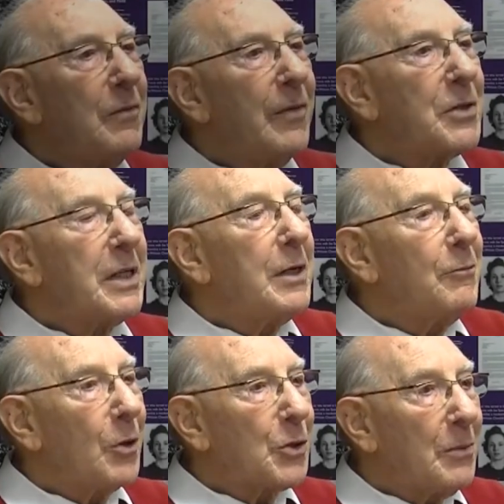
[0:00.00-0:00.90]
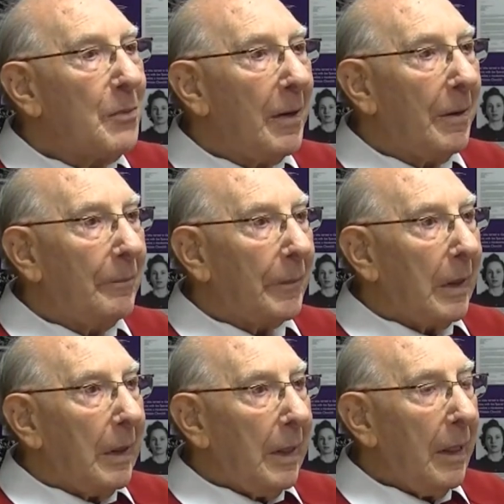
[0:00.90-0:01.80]
to visit Hiroshima,
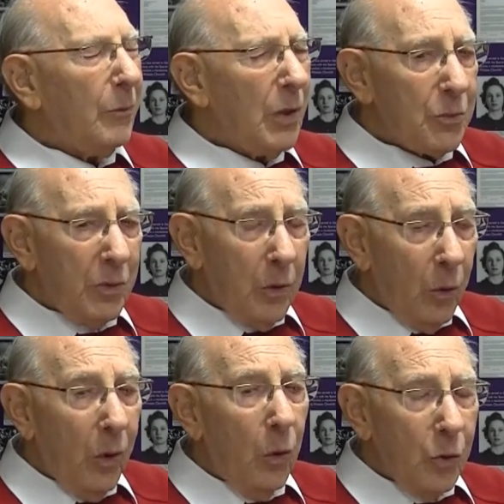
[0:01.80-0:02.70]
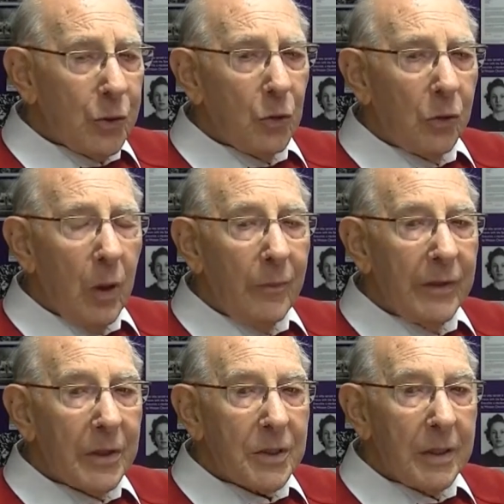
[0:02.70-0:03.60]
uh, which we all, all took,
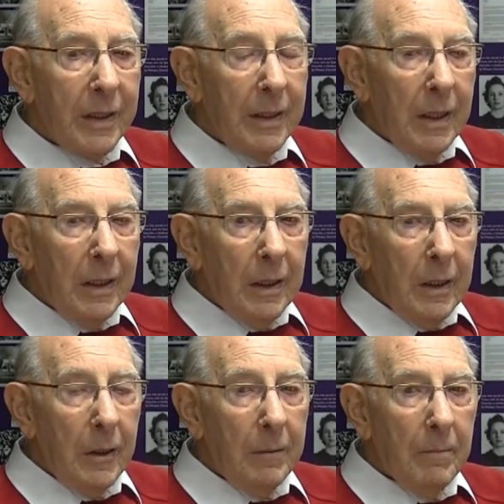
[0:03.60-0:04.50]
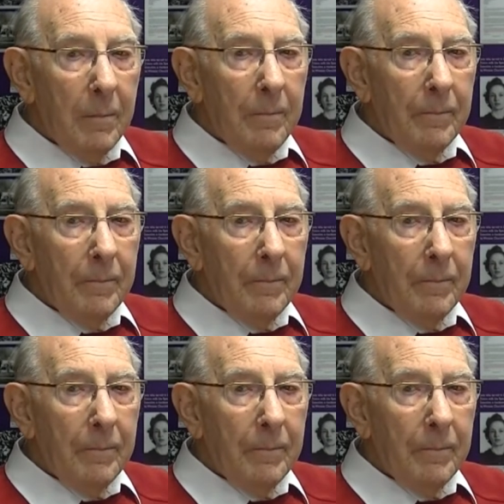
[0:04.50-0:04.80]
obviously. Um,